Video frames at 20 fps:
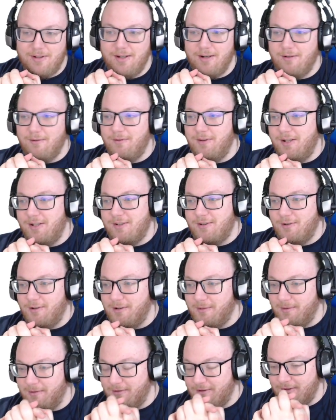you know, these
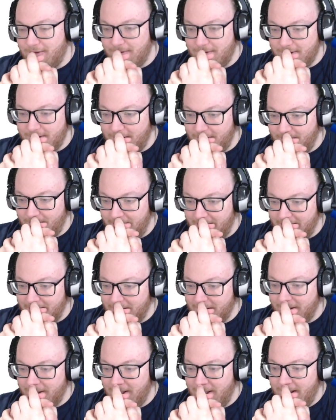tournament results don't
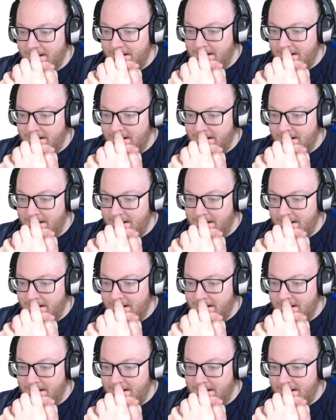matter.